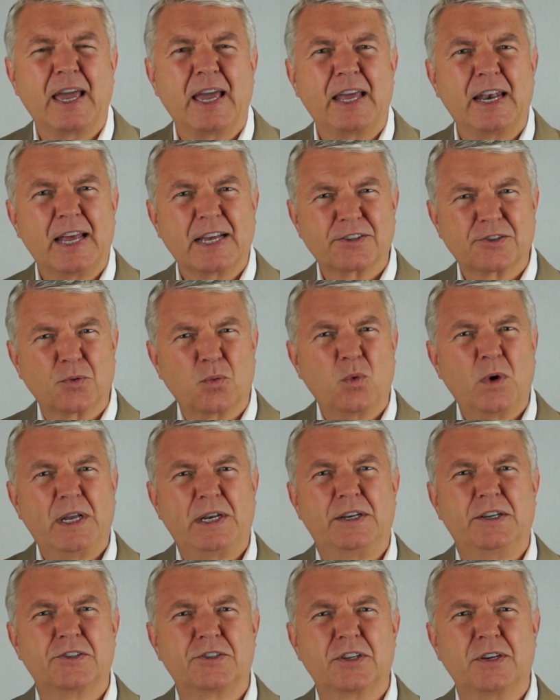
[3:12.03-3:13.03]
And as a
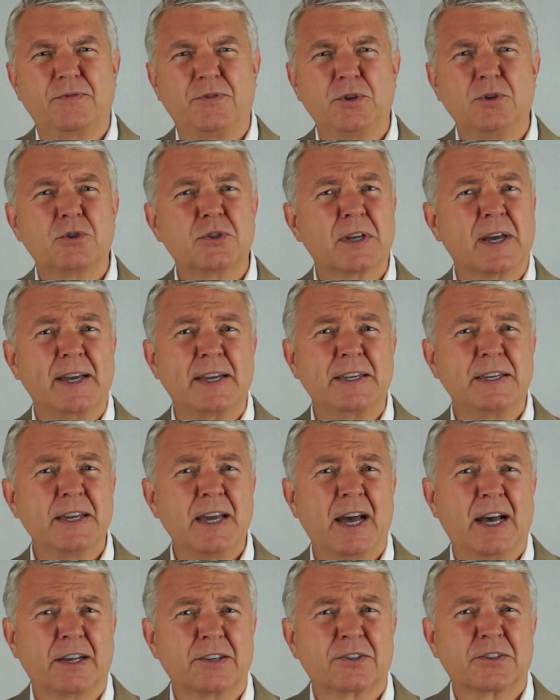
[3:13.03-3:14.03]
witness, if you say
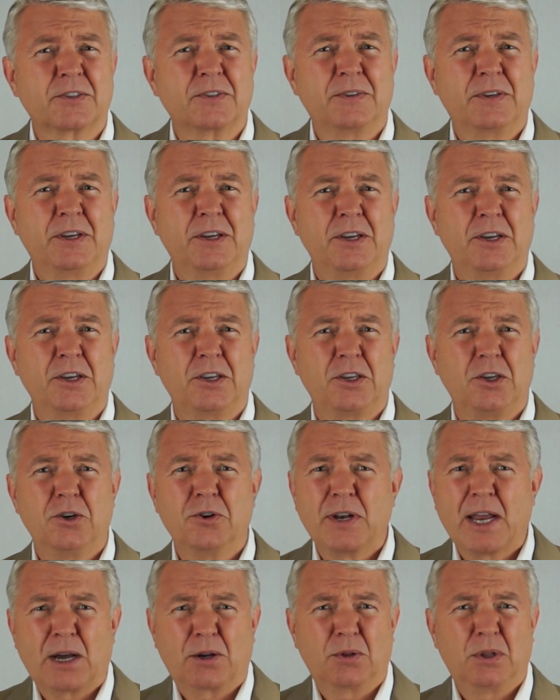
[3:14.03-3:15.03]
yes,
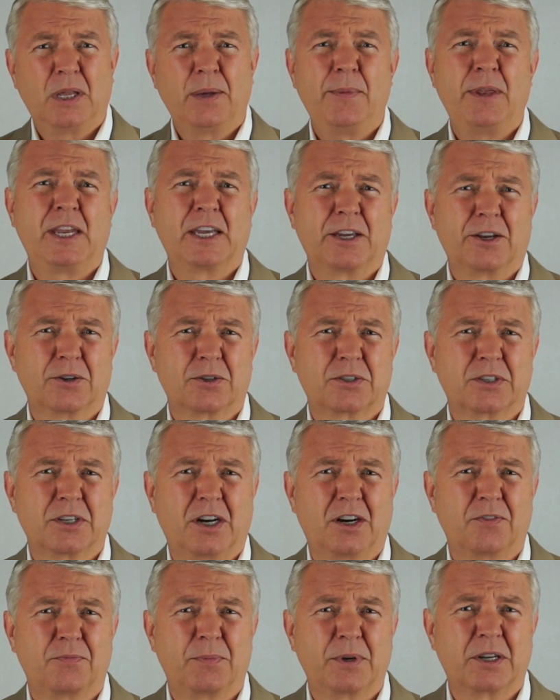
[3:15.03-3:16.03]
you're now limiting
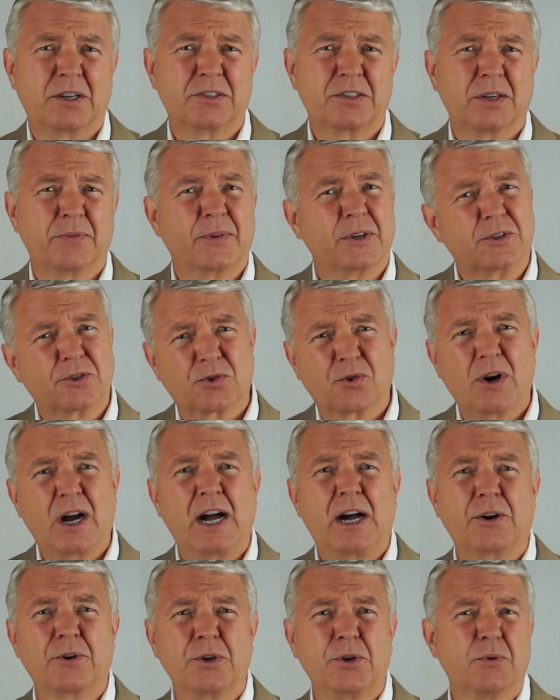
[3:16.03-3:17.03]
yourself, because if at
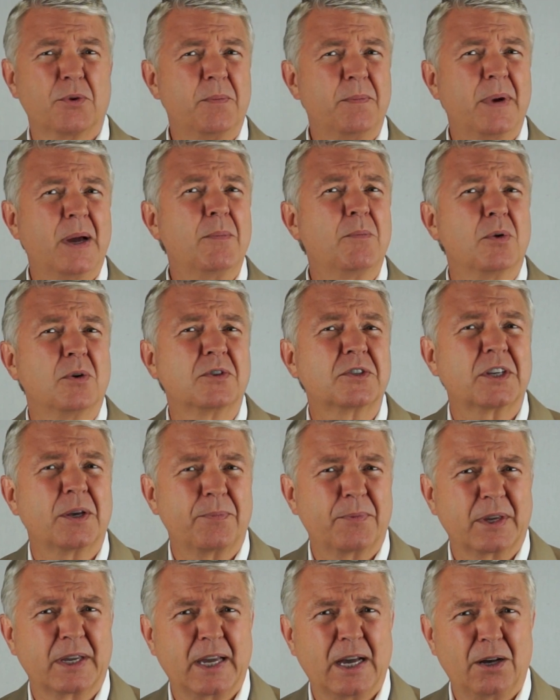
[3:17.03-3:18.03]
trial you remember
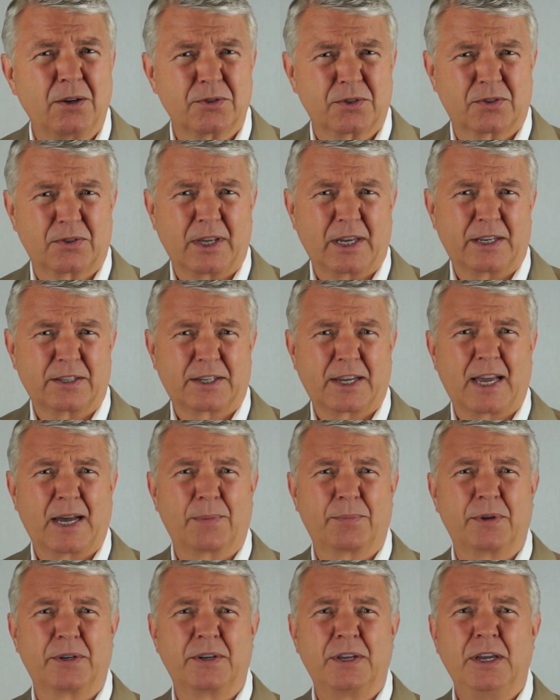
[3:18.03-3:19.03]
something else that has
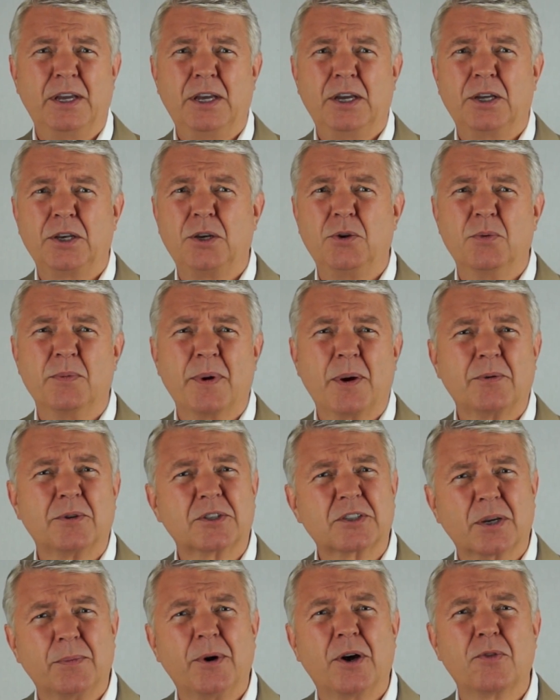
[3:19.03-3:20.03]
happened, you remember
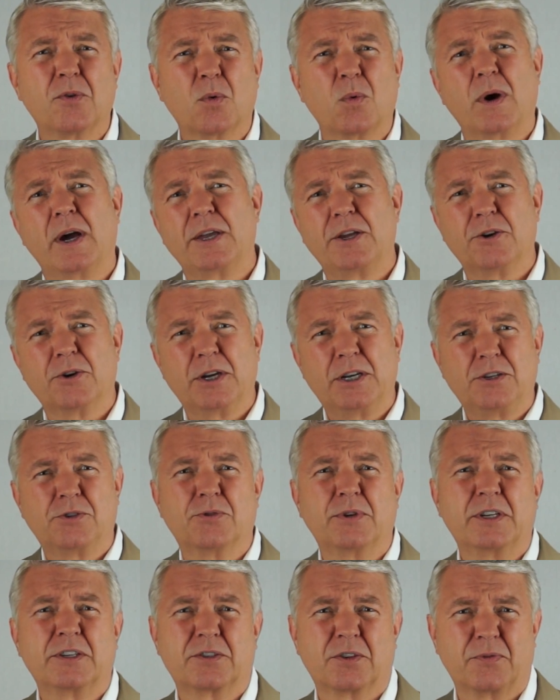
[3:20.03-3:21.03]
some other way your
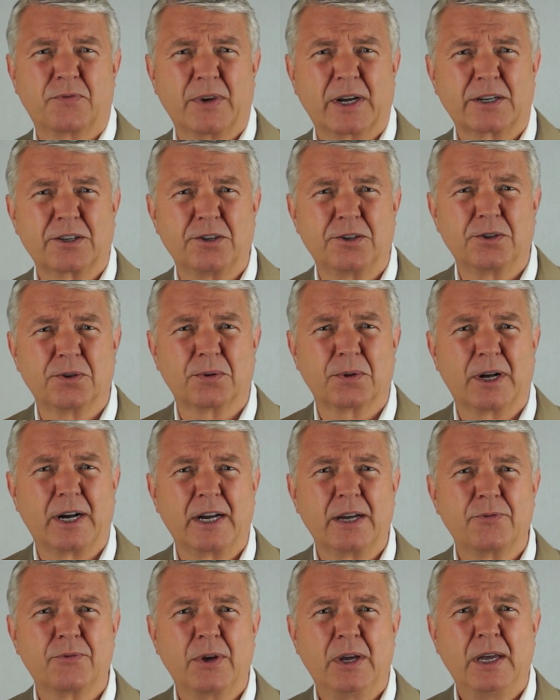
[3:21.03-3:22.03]
injury has affected your
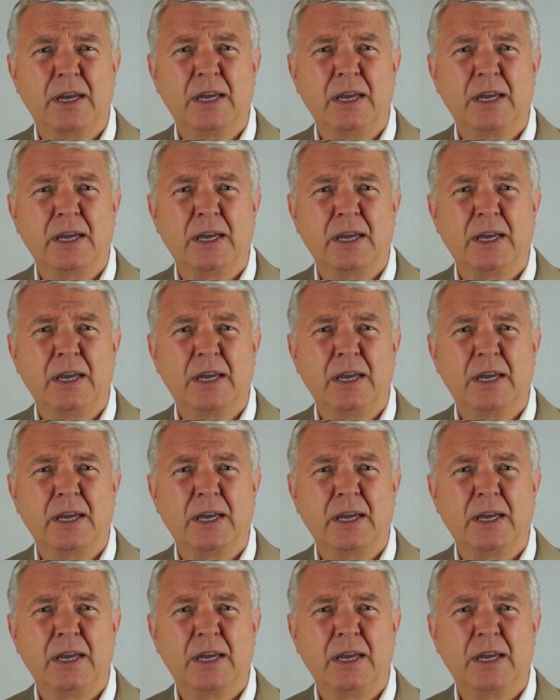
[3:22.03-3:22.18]
life,